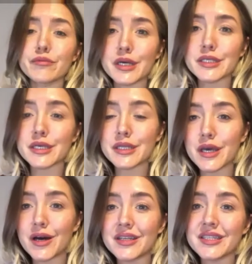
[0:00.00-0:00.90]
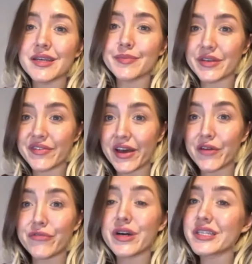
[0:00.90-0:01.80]
runs on the concept of how
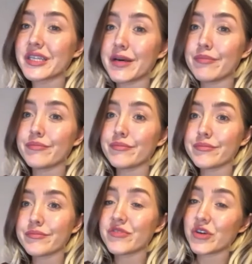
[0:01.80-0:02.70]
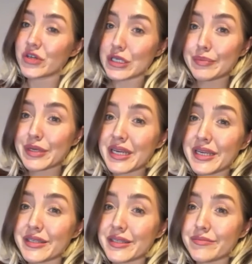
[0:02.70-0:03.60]
fucked up
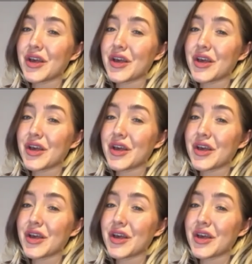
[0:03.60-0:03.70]
is.